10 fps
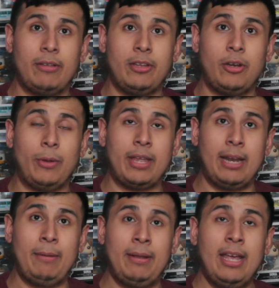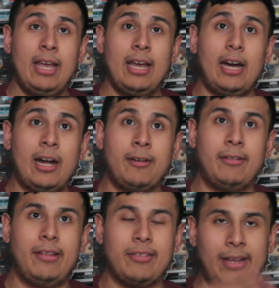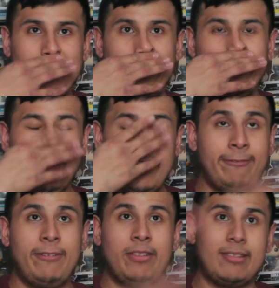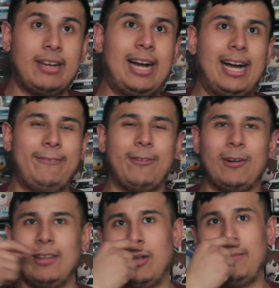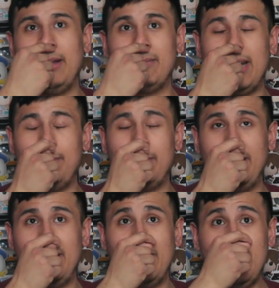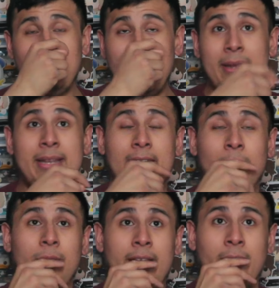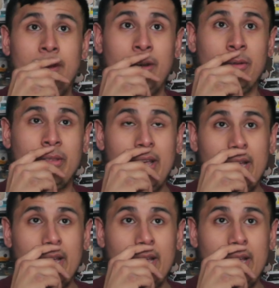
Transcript: Like, you know, we kind of been under this, like, you know, facade for a little bit, in my opinion. Maybe not. Who the hell knows?